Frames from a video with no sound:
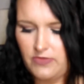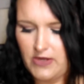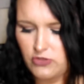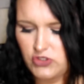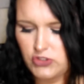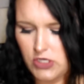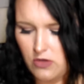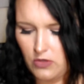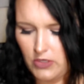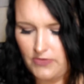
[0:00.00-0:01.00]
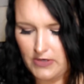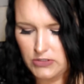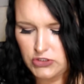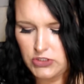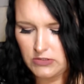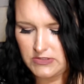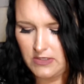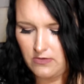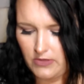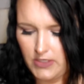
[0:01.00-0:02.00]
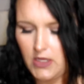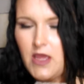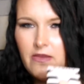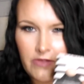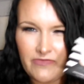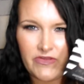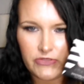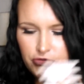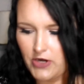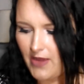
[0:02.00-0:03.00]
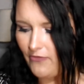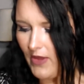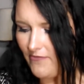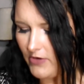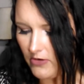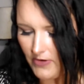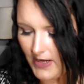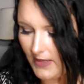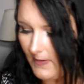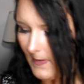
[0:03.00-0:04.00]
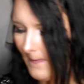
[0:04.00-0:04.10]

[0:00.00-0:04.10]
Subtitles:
so good. They're so good. Give these a try if you haven't already.